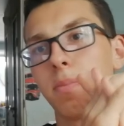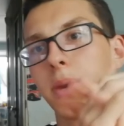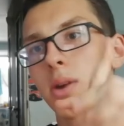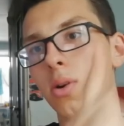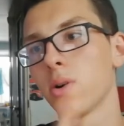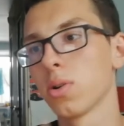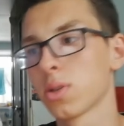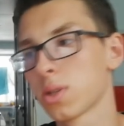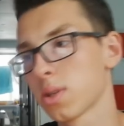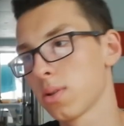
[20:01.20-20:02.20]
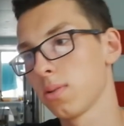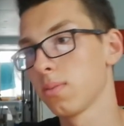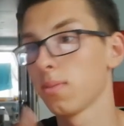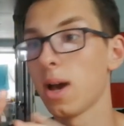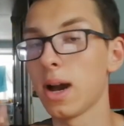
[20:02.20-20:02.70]
because
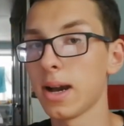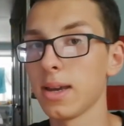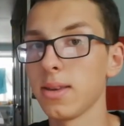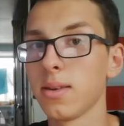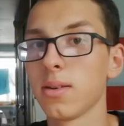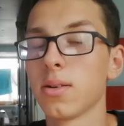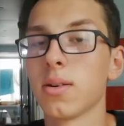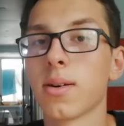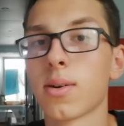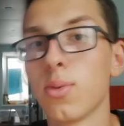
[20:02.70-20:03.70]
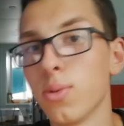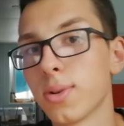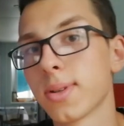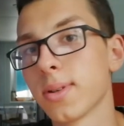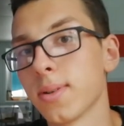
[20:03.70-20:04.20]
I uh,
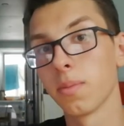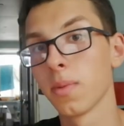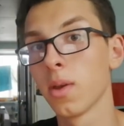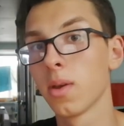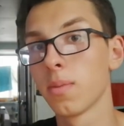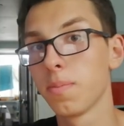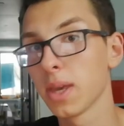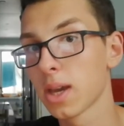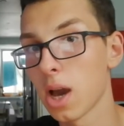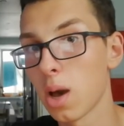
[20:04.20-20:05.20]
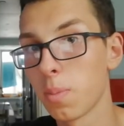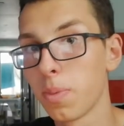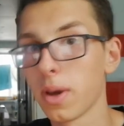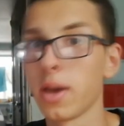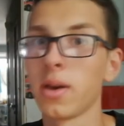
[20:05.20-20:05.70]
could uh, pick
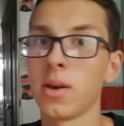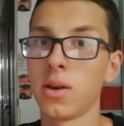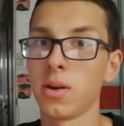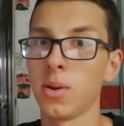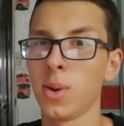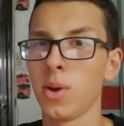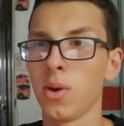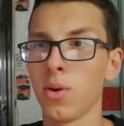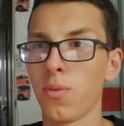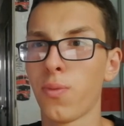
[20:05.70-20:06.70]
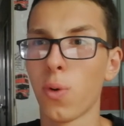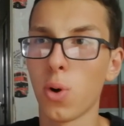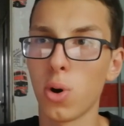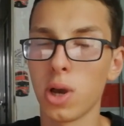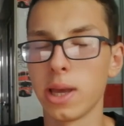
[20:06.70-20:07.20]
up uh,
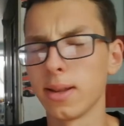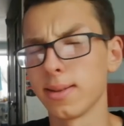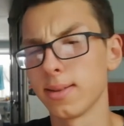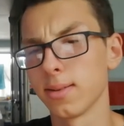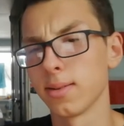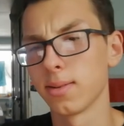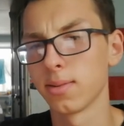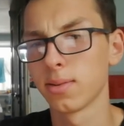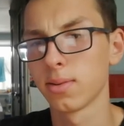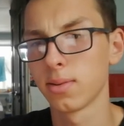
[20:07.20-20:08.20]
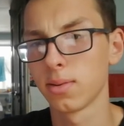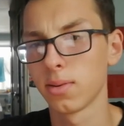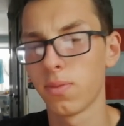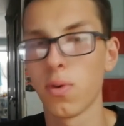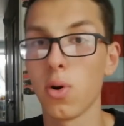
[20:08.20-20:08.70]
four and
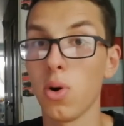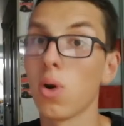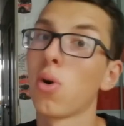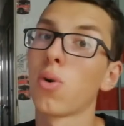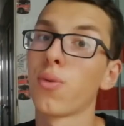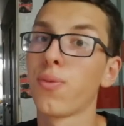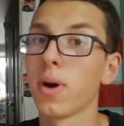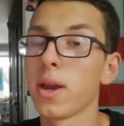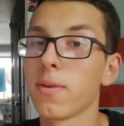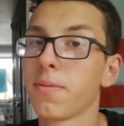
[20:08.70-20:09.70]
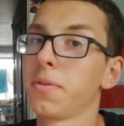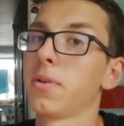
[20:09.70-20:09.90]
four or five